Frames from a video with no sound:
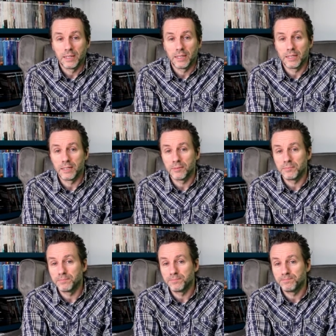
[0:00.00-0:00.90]
But
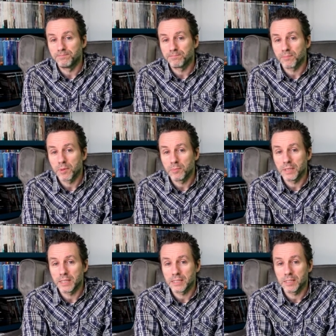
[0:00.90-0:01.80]

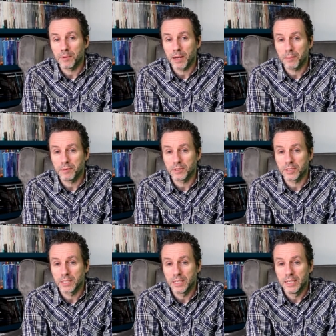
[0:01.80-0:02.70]
let's see what
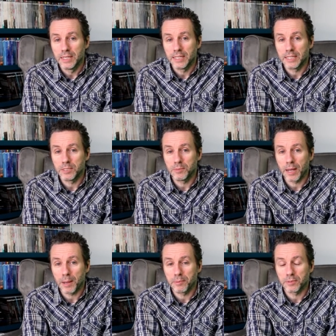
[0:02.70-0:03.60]
happens. Let's see what
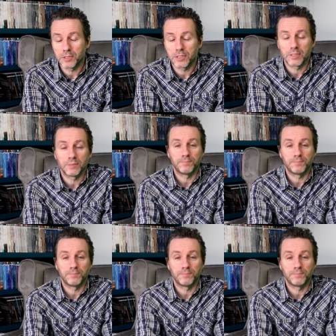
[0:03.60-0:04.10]
happens.